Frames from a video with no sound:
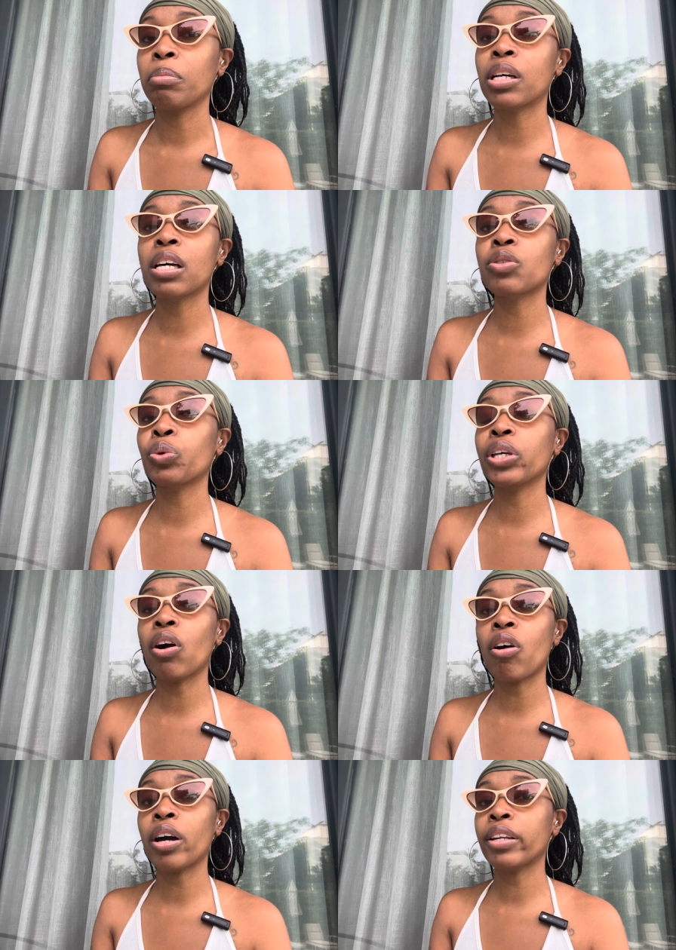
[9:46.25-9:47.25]
because we
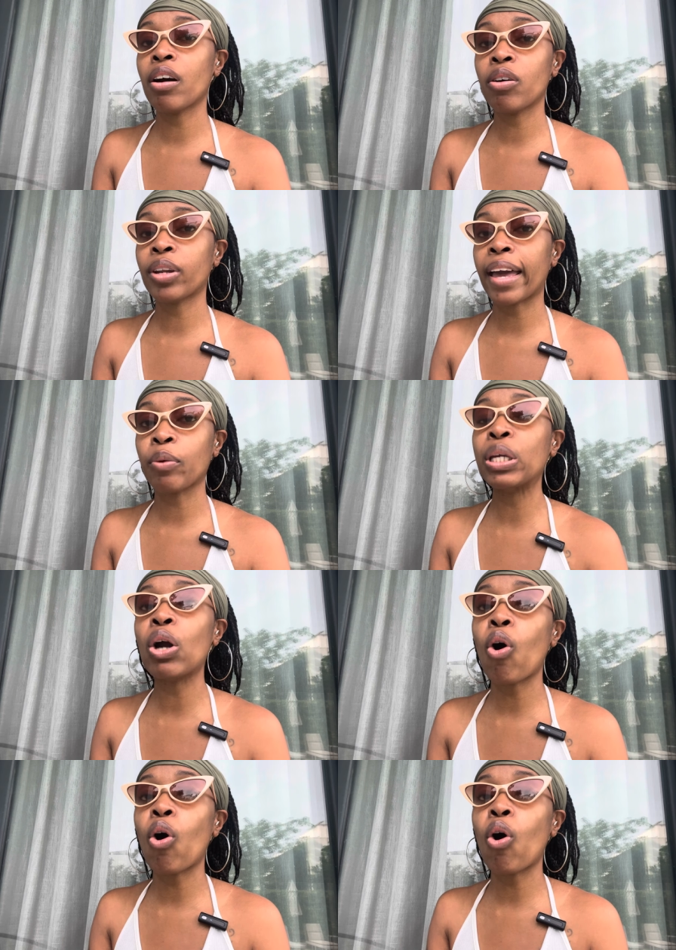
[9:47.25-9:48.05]
all know like we